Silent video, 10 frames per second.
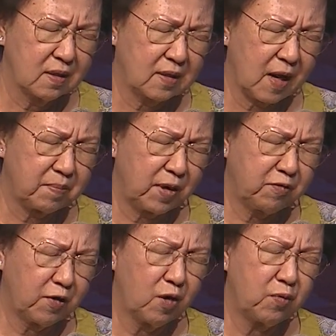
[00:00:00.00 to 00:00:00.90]
that
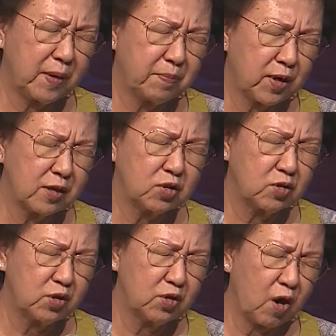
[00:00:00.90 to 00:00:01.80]
before we bring to
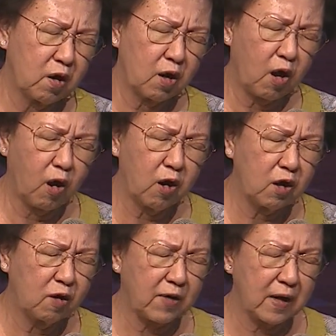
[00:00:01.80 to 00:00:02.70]
you all, all
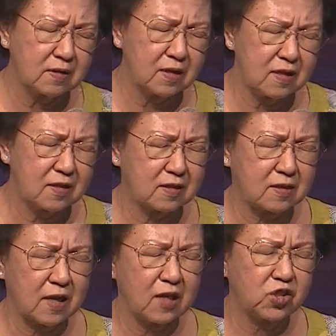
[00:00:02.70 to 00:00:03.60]
of our needs
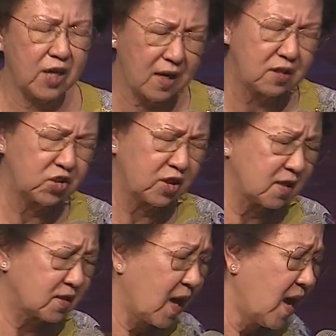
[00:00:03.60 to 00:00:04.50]
and
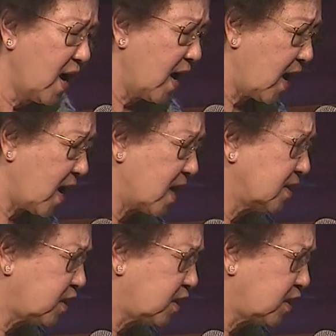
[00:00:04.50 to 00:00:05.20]
challenges and